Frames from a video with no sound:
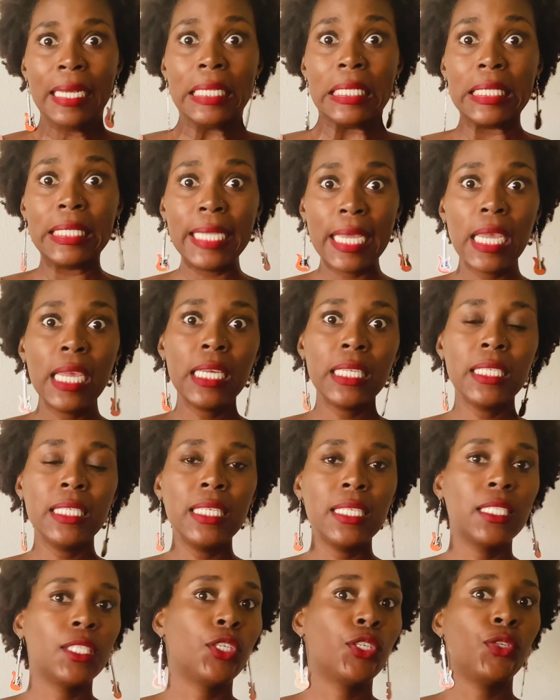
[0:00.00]
daily
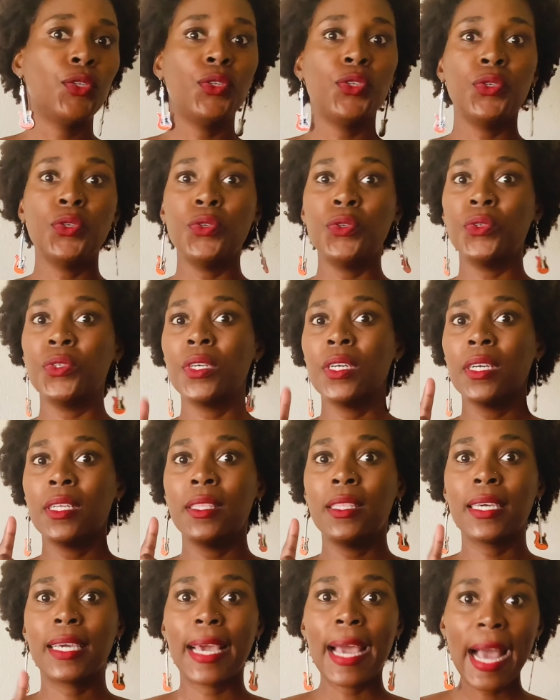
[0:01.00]
into
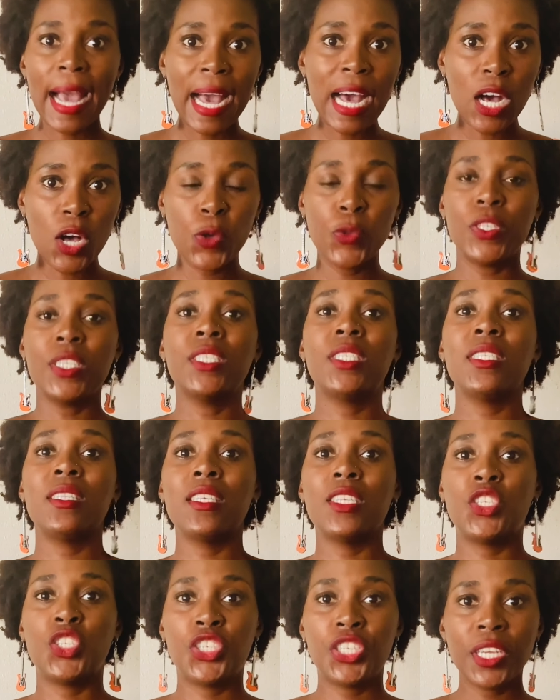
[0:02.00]
the cows, into
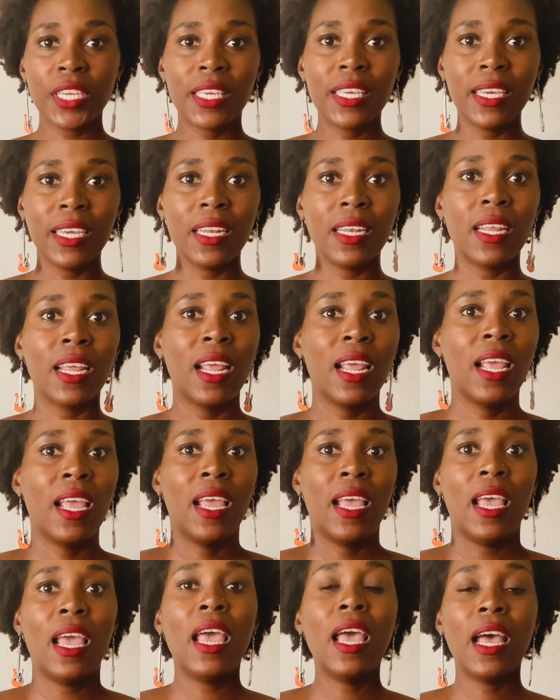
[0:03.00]
the chicken.
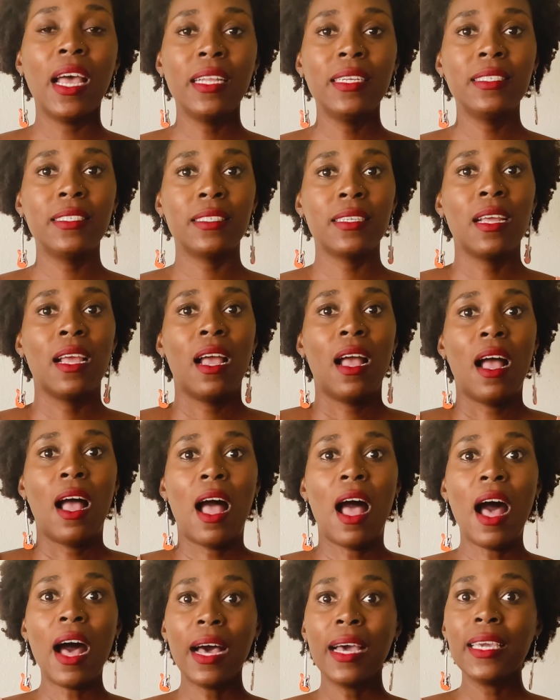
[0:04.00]
And
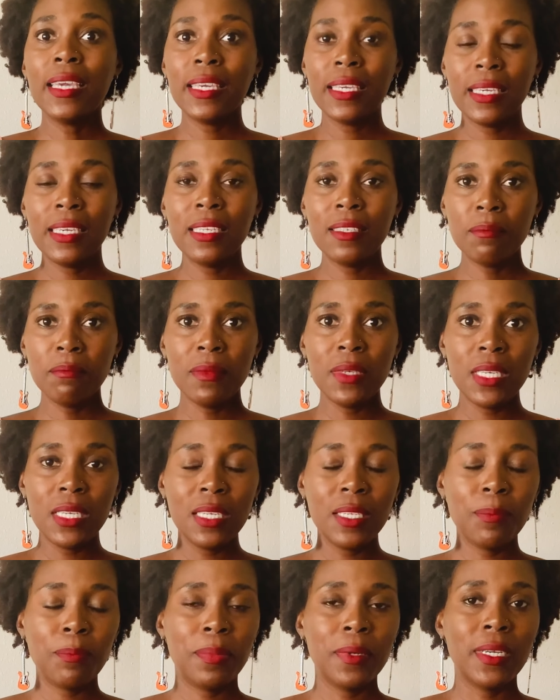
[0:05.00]
I eat
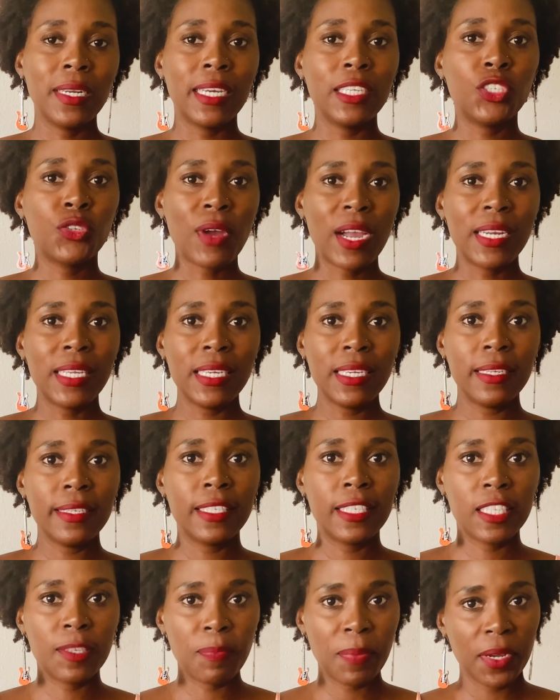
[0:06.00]
meat, but I try to eat it
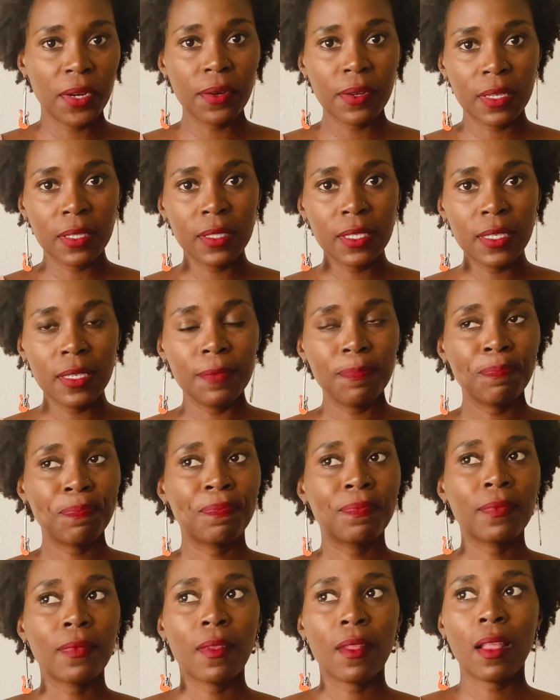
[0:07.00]
sparingly.
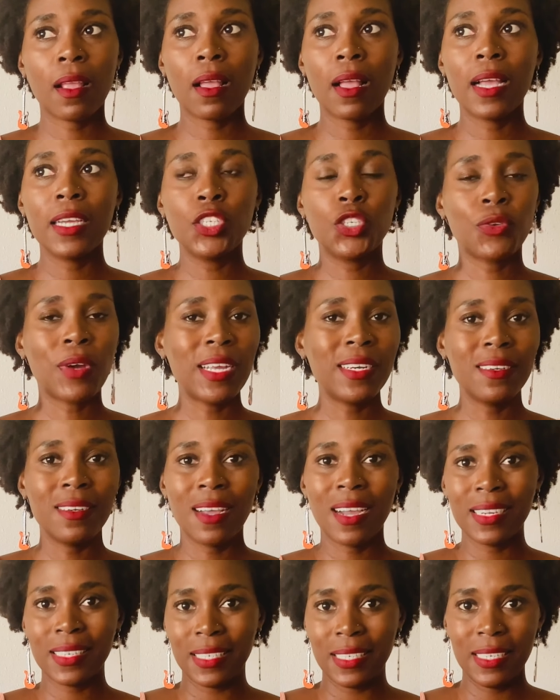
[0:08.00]
I try to
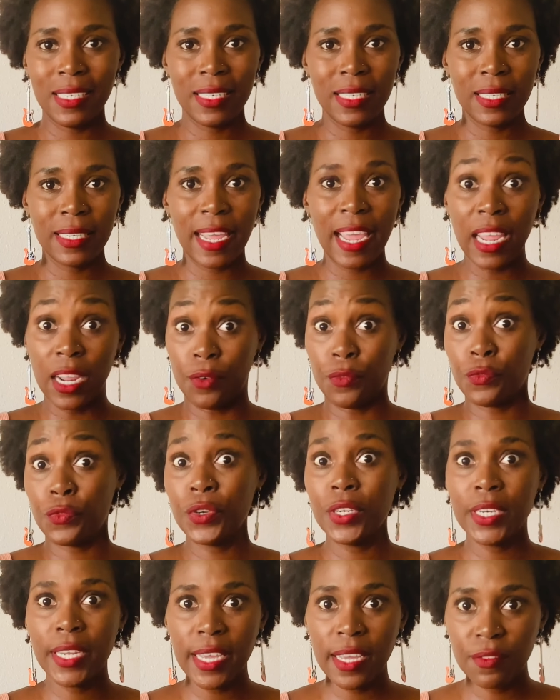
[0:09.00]
not eat it
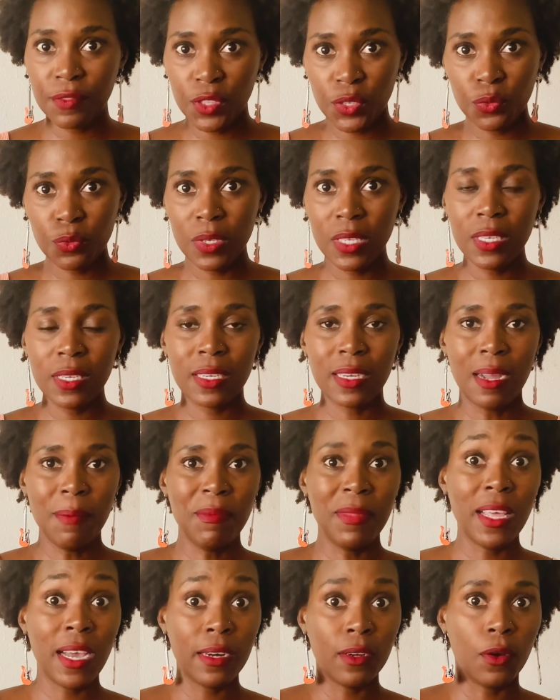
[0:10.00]
every day of the week. I'm
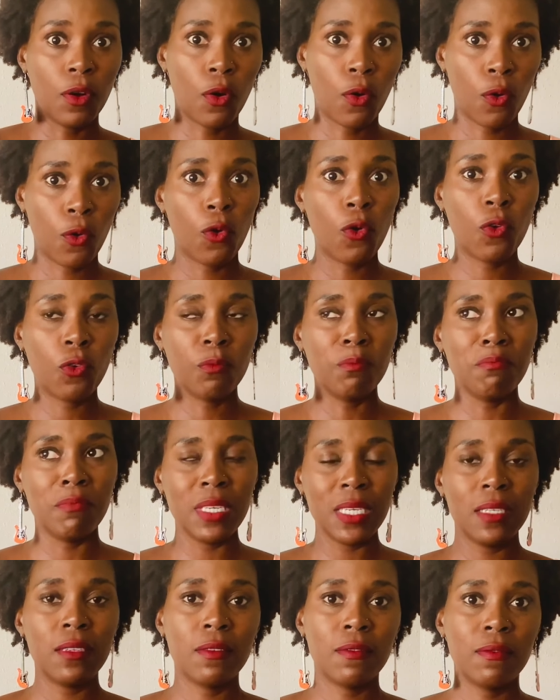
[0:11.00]
not a whole meat